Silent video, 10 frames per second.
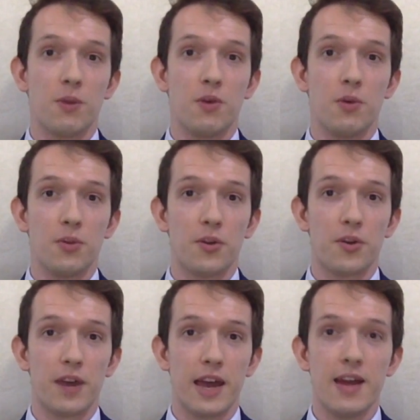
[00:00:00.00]
with North
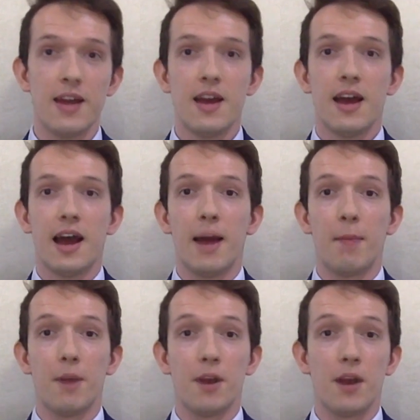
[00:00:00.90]
Korea, uh,
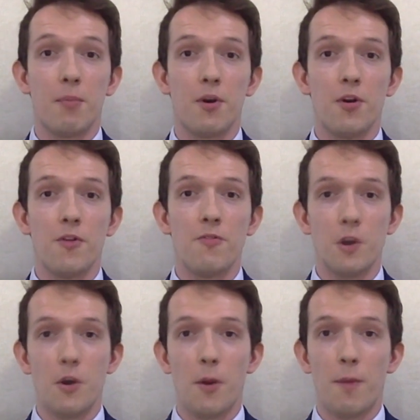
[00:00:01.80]
but a number of
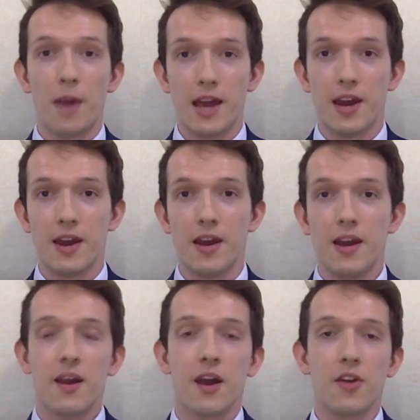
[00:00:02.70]
European
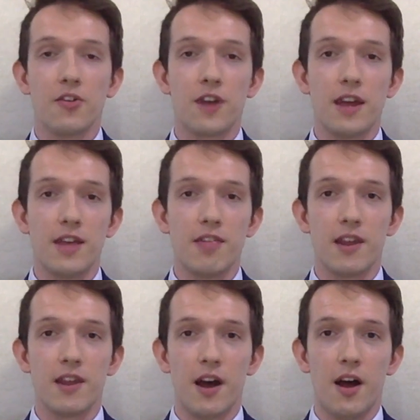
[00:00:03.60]
countries
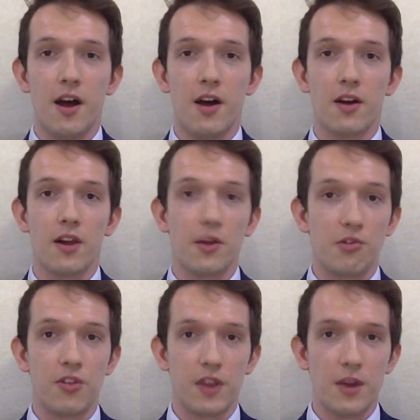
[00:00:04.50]
that are
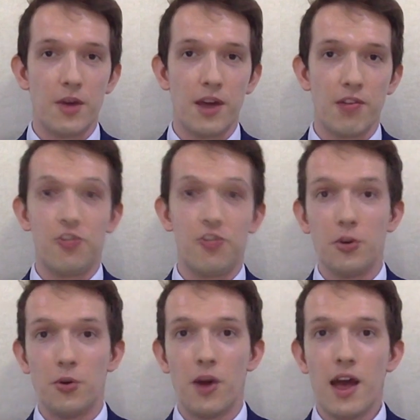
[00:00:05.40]
close to the US
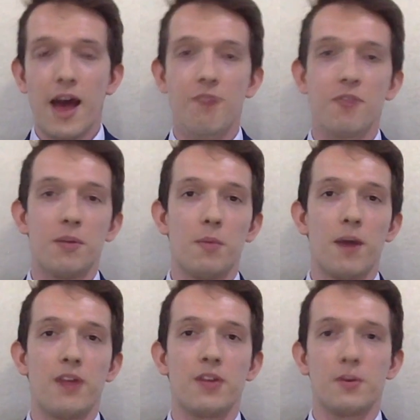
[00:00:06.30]
do have
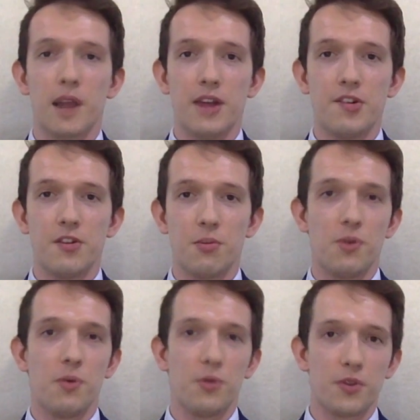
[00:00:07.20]
diplomatic relations
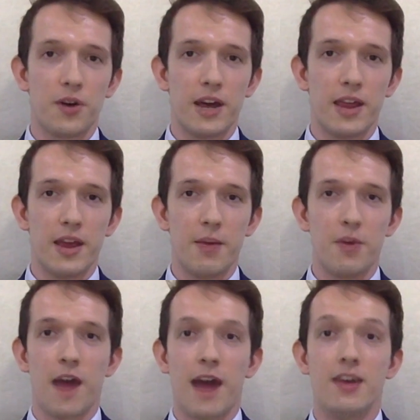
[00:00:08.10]
with North Korea. They would
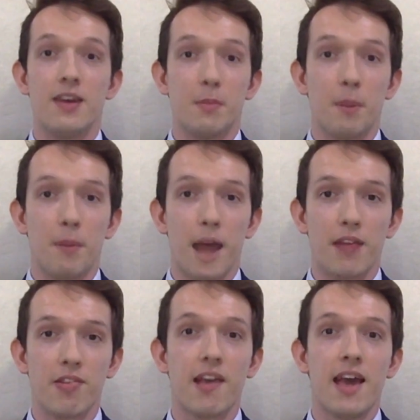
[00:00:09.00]
have had
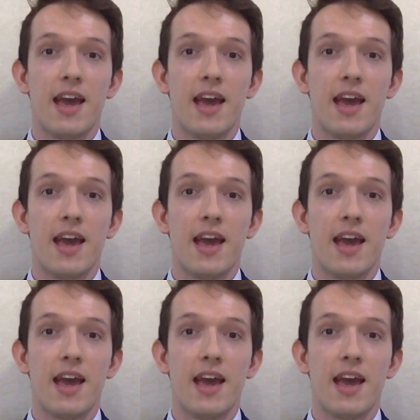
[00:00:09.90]
diplomats